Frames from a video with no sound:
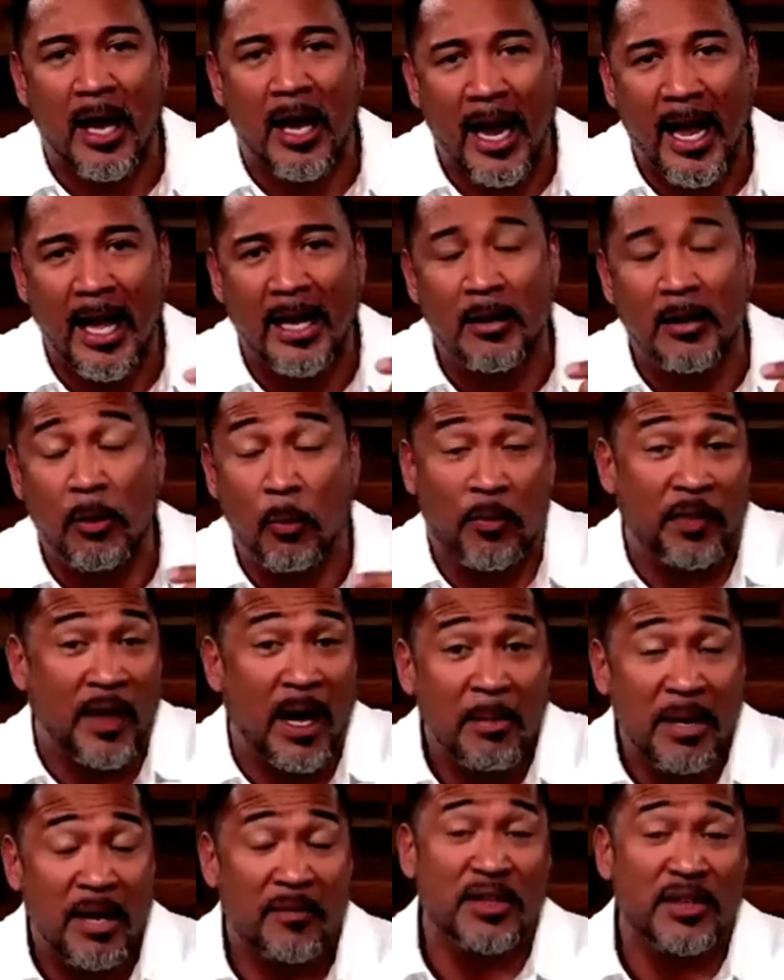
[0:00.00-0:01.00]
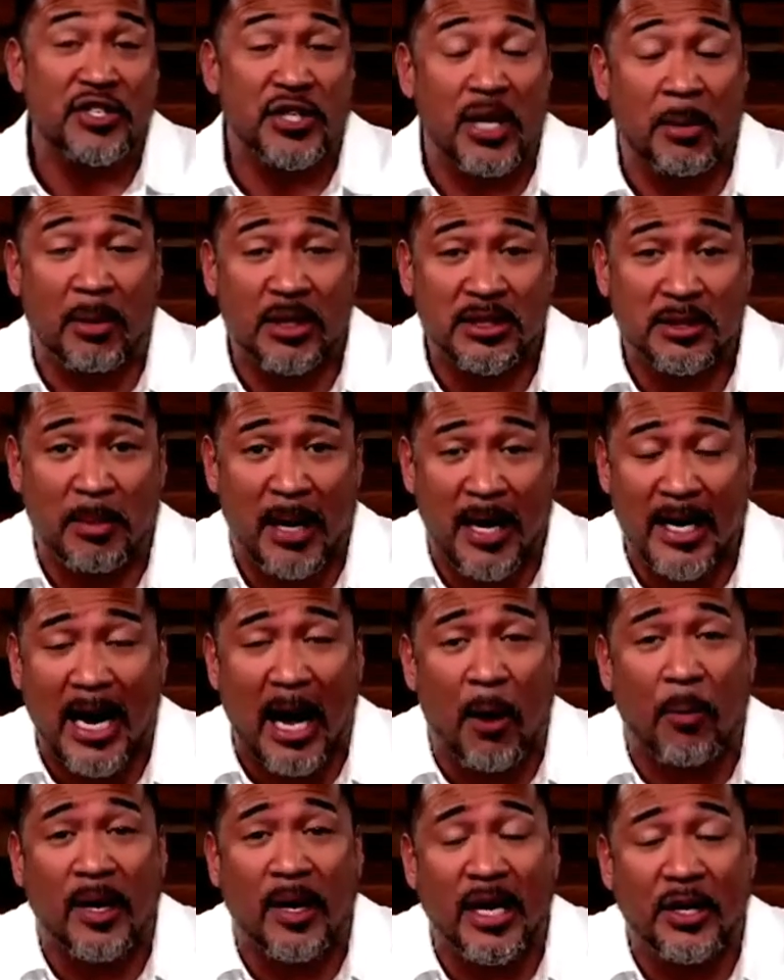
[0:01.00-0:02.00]
And without me even sharing much about it,
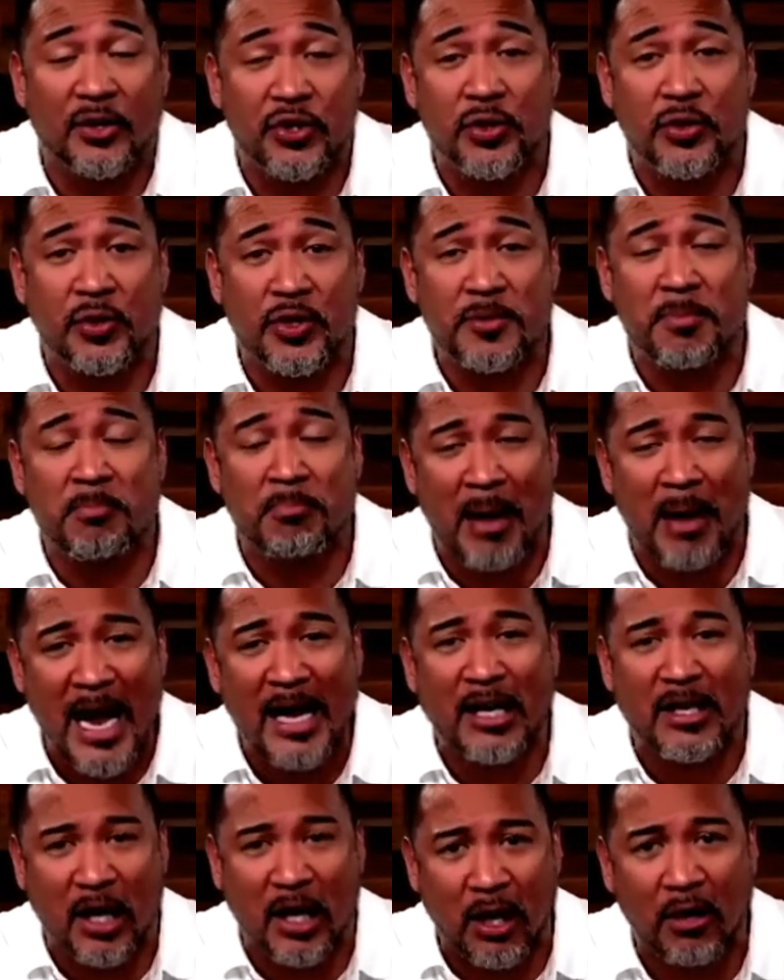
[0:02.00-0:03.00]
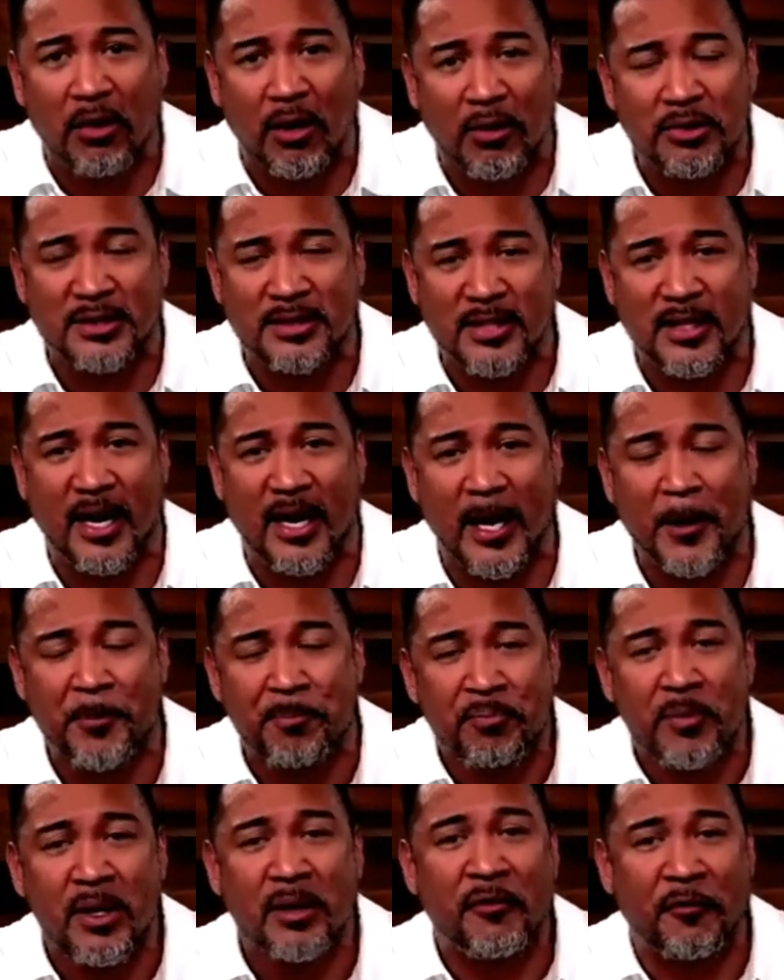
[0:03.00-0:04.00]
I want to introduce my co host today,
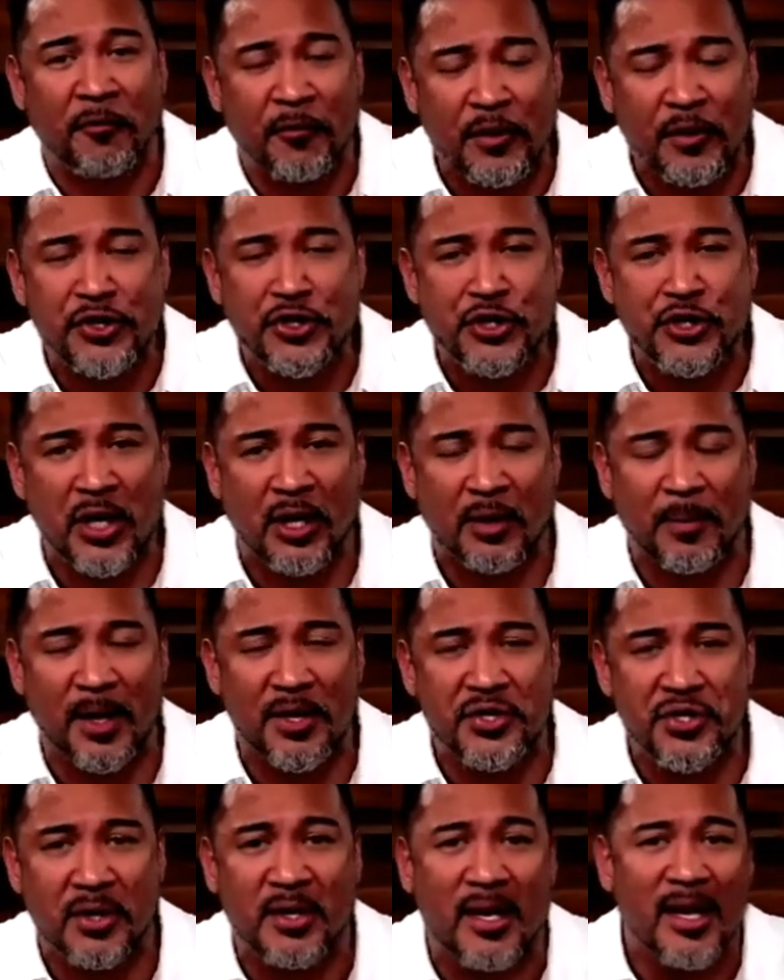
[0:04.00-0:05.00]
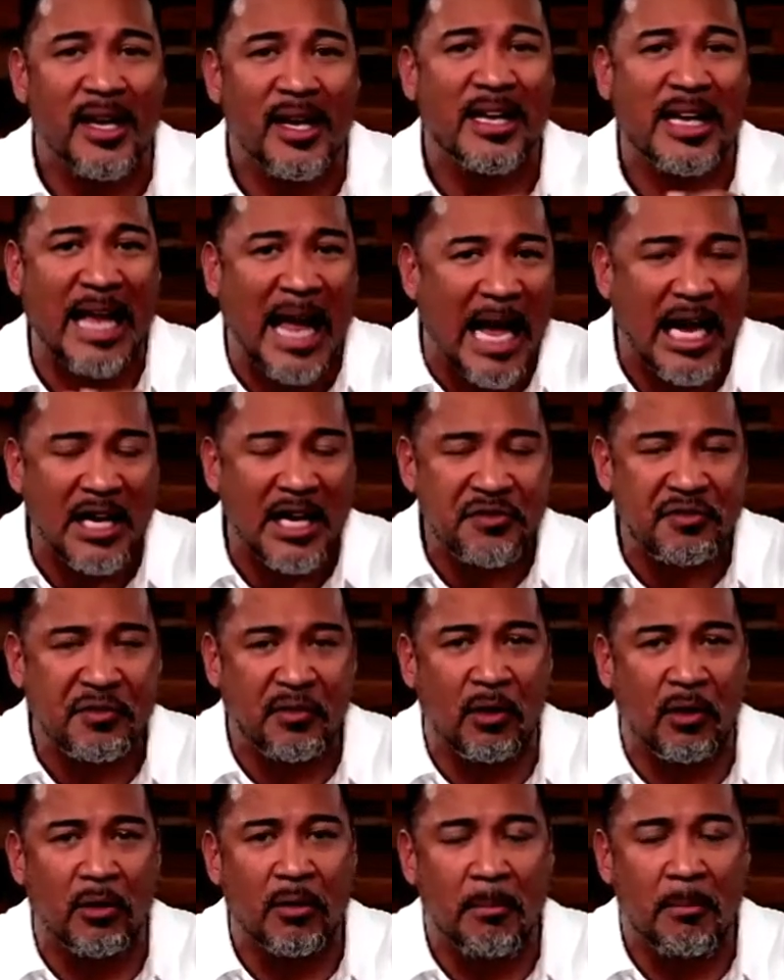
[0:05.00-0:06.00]
first generation cash
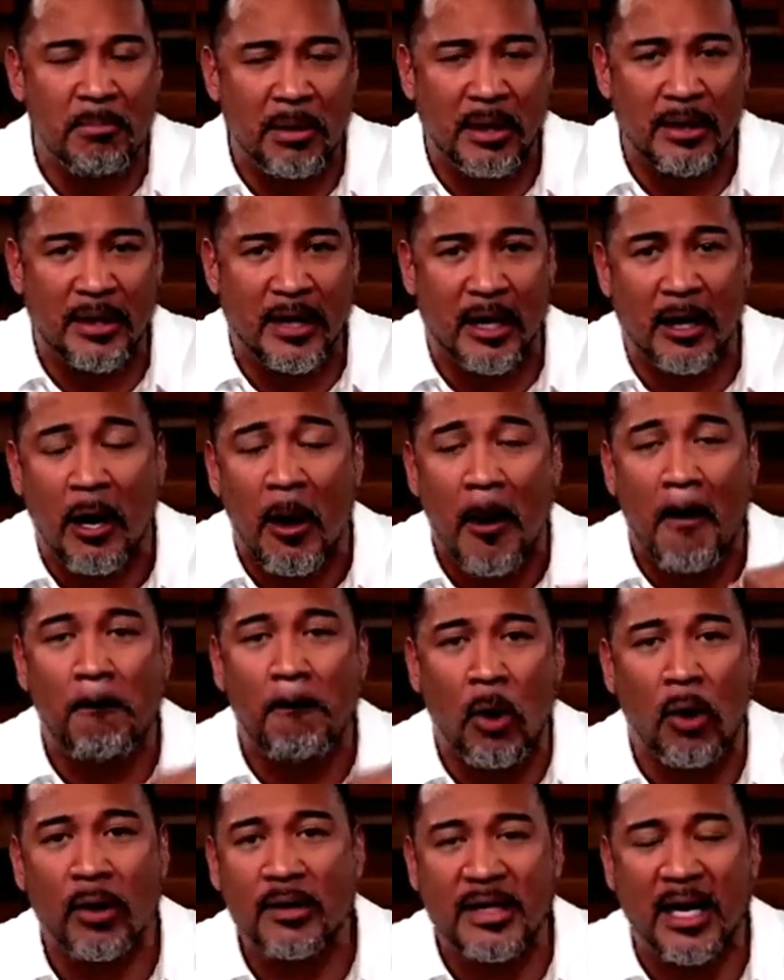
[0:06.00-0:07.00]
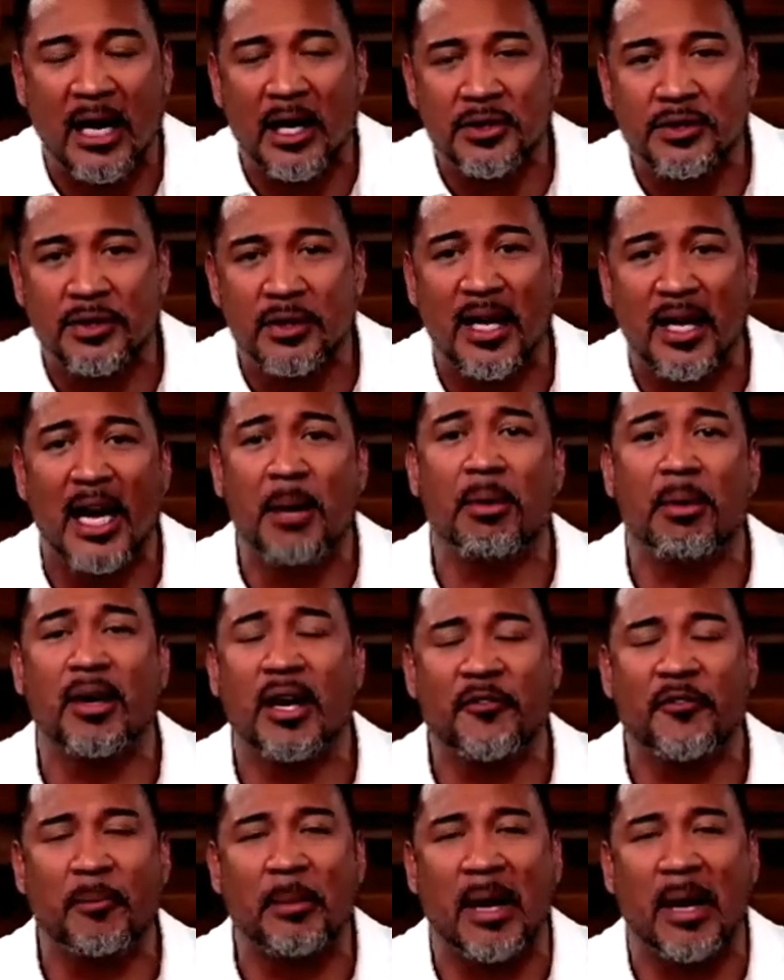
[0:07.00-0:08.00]
flow millionaire, board council,
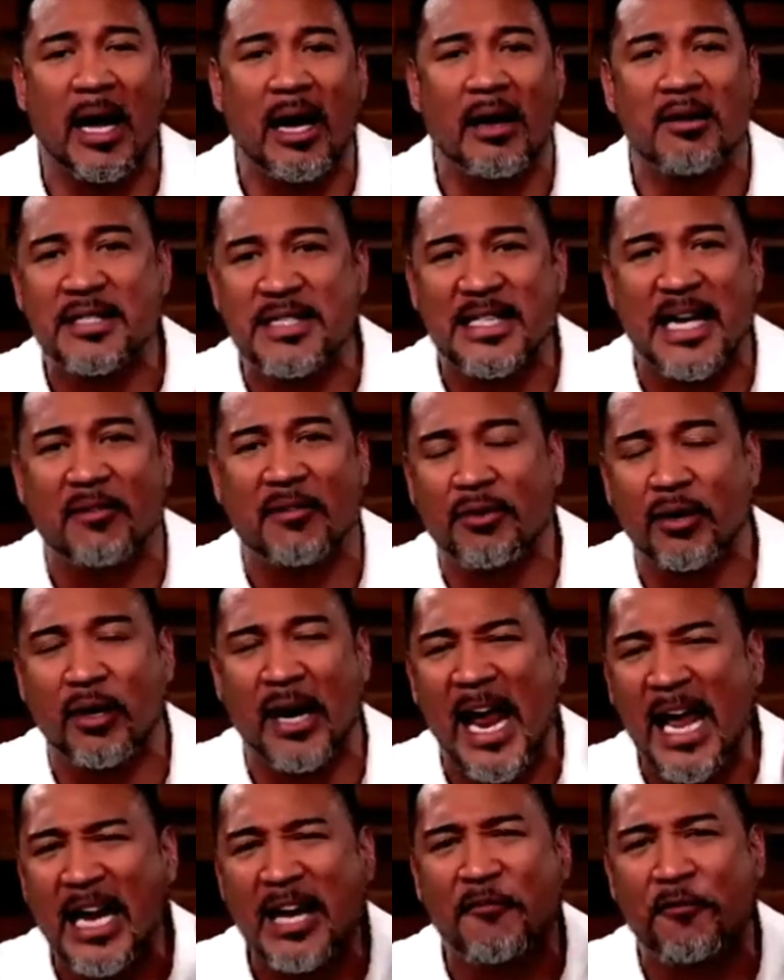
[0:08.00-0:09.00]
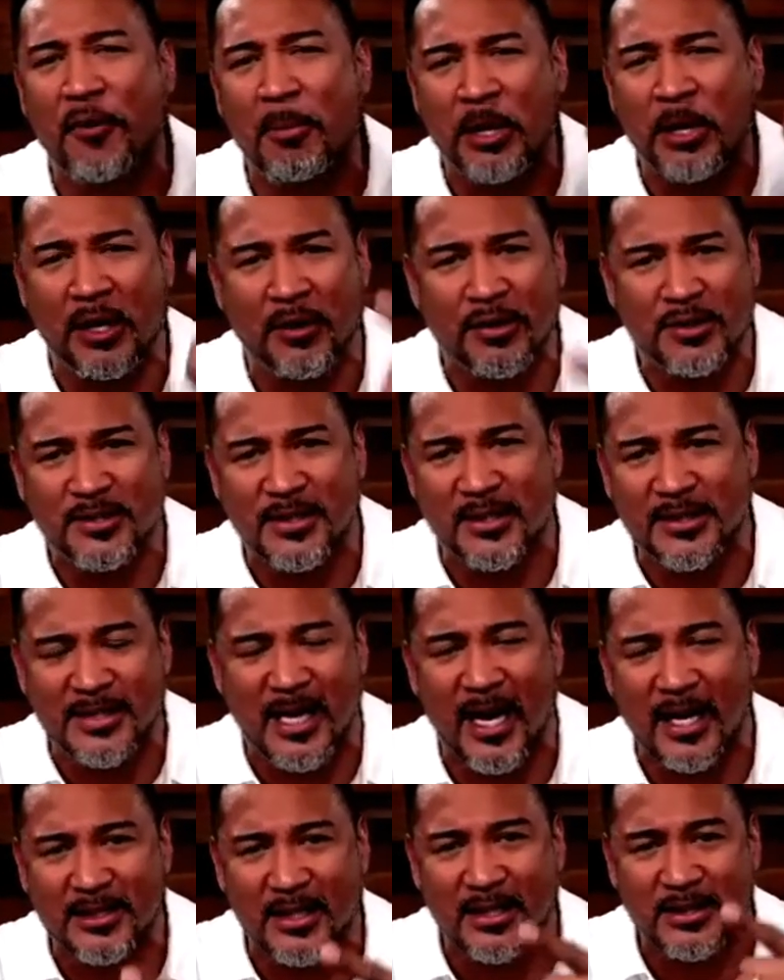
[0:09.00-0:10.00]
immigrant from El Salvador, hailing from Houston,
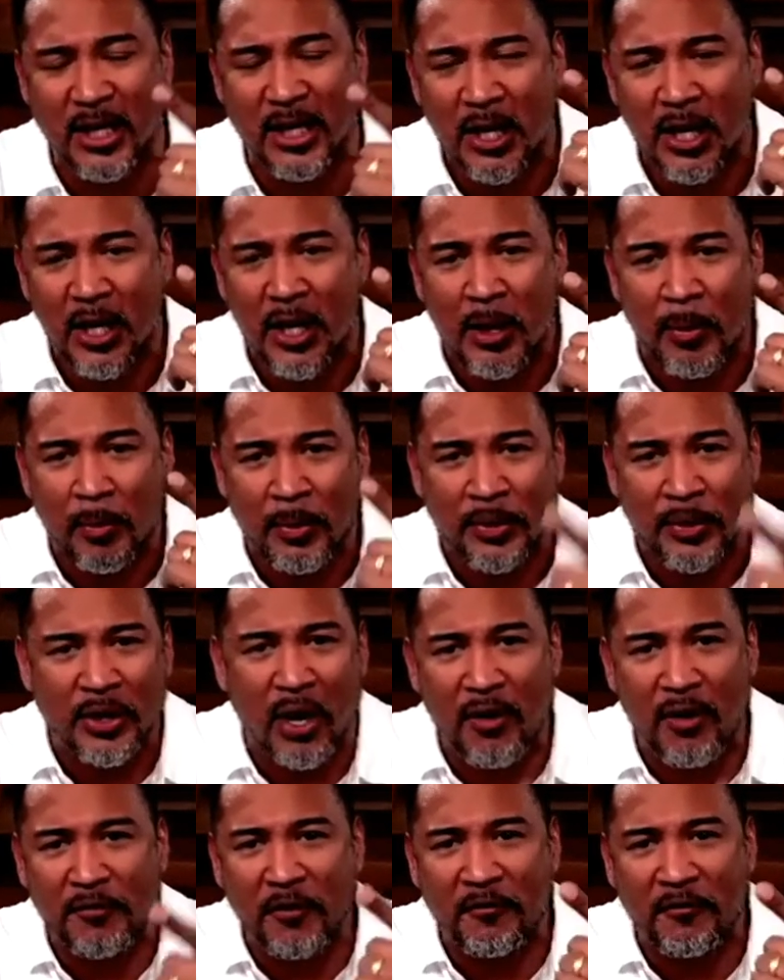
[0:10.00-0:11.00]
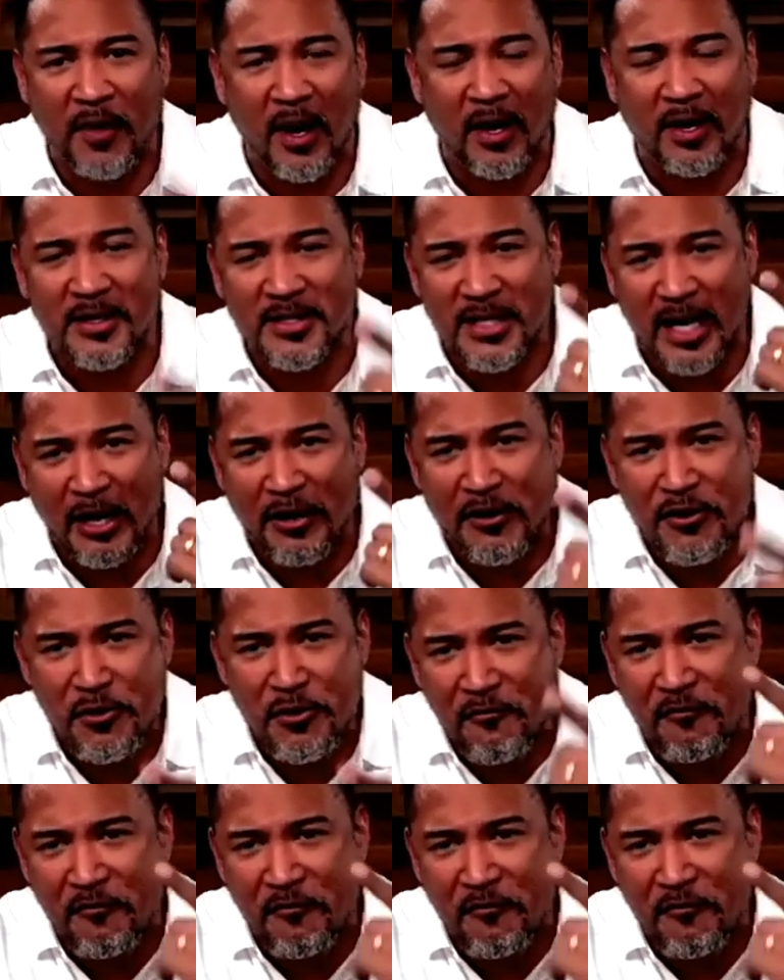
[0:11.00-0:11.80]
Texas. Rodolfo Vargas, are you